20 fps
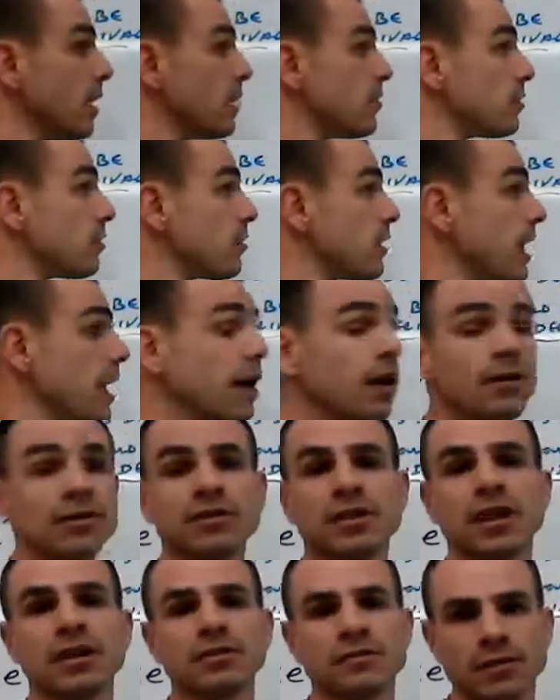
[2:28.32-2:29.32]
So the L
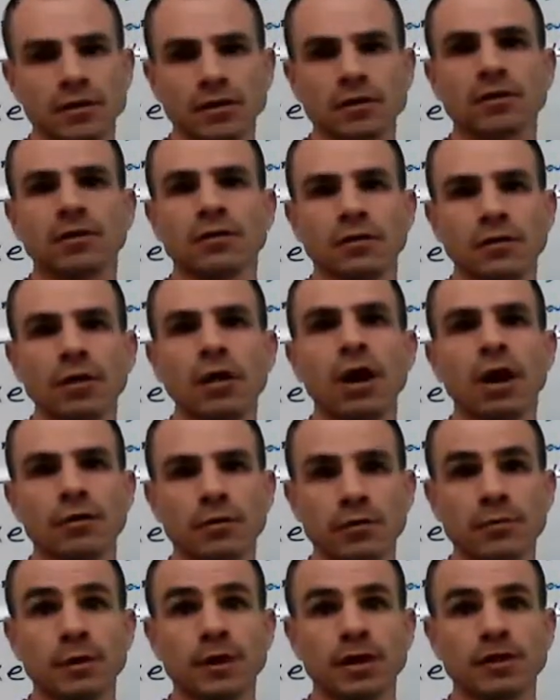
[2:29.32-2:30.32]
stands for
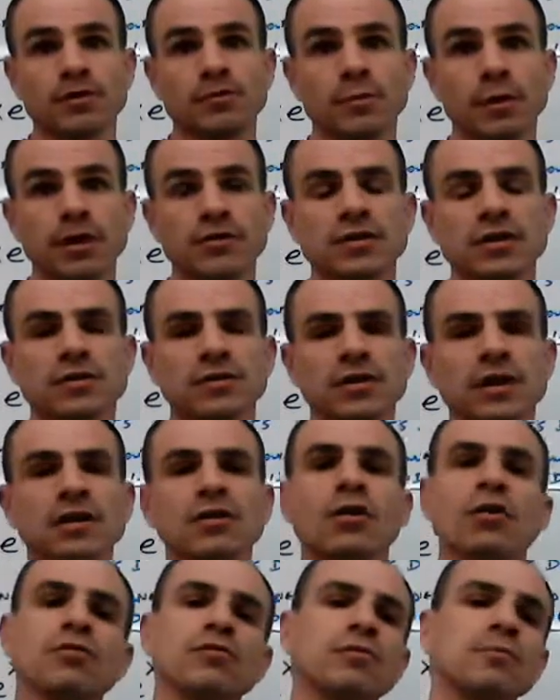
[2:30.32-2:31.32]
logarithmic expressions, and
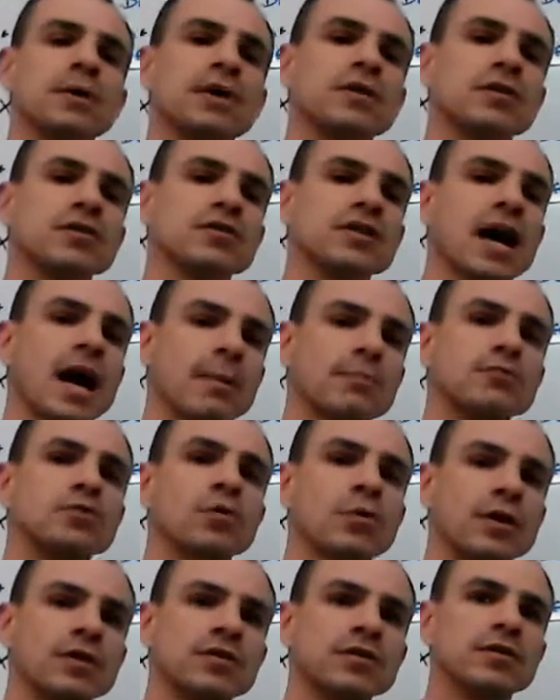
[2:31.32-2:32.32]
those would be your top
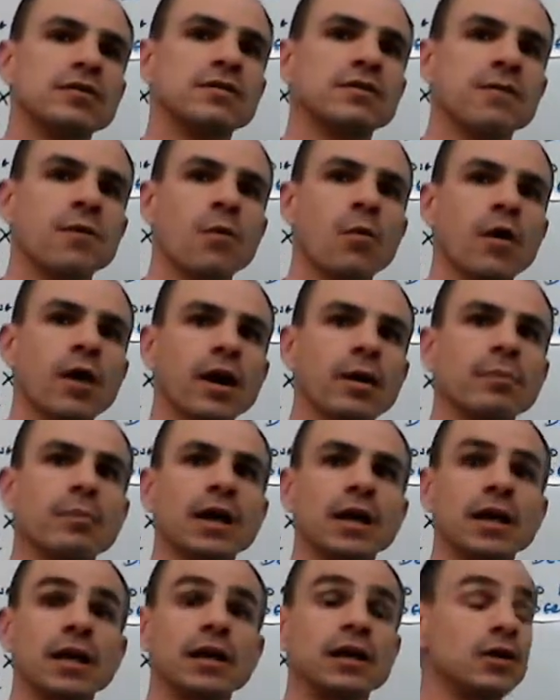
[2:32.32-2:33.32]
choices for
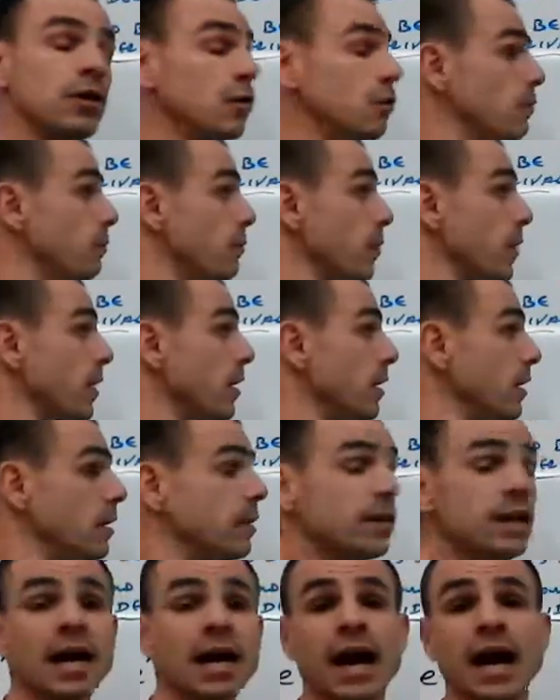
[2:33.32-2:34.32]
picking U.
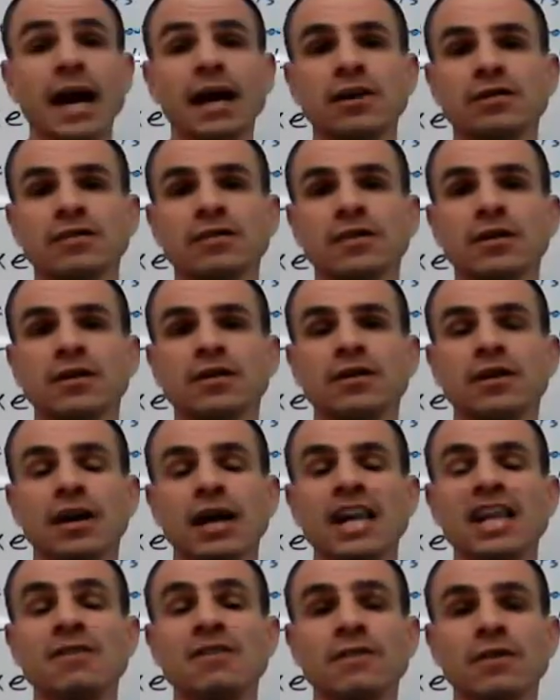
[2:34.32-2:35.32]
The I is for your
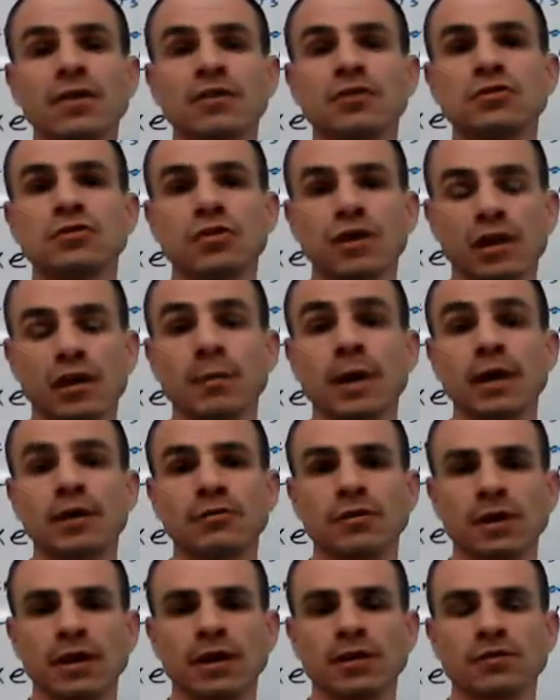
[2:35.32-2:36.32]
inverse
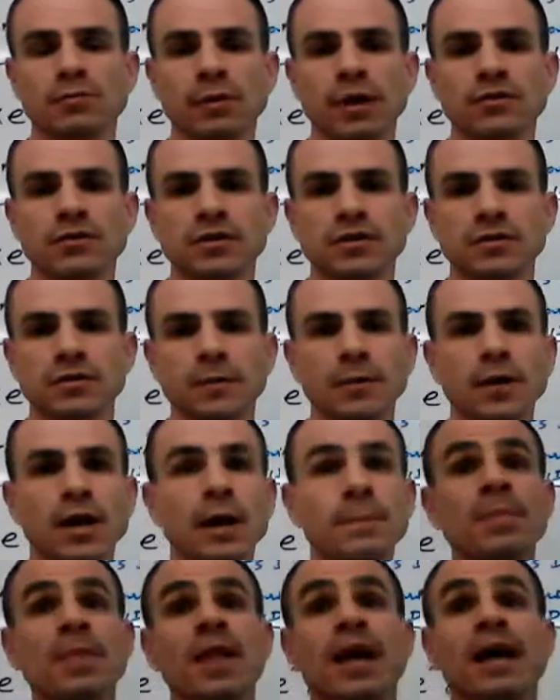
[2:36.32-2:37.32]
trigonometric expressions.
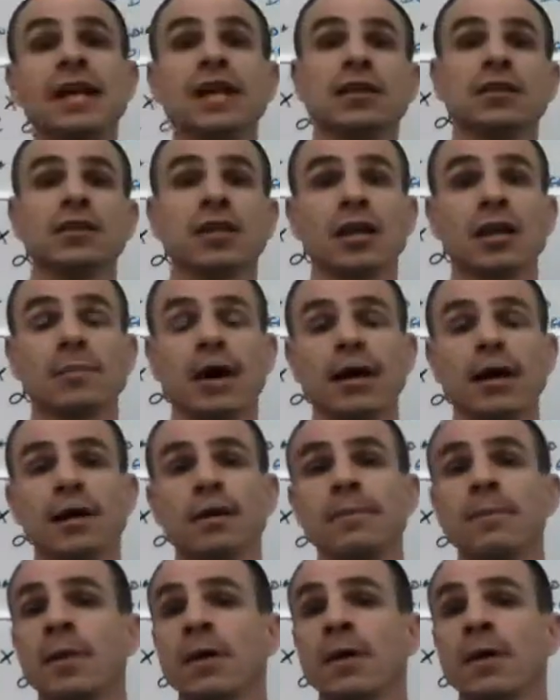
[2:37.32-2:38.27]
Okay, again, think about it.